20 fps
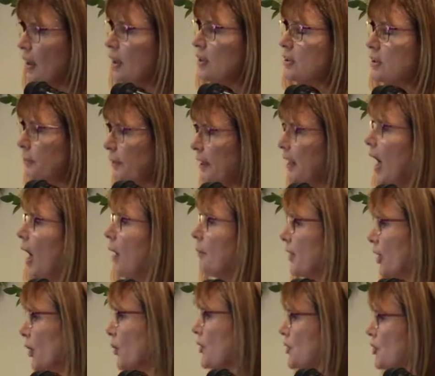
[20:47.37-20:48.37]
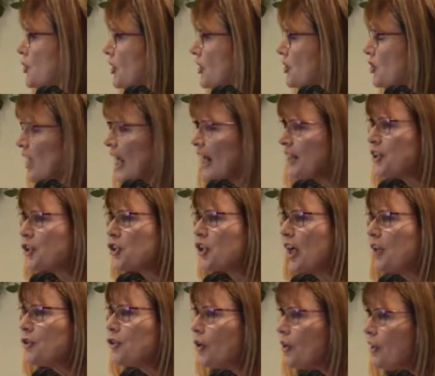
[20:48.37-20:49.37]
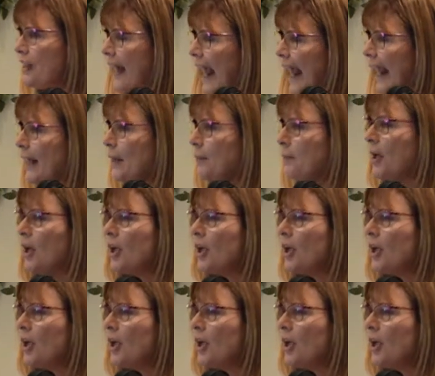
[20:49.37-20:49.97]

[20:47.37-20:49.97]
to become a Christian. She had to change her name.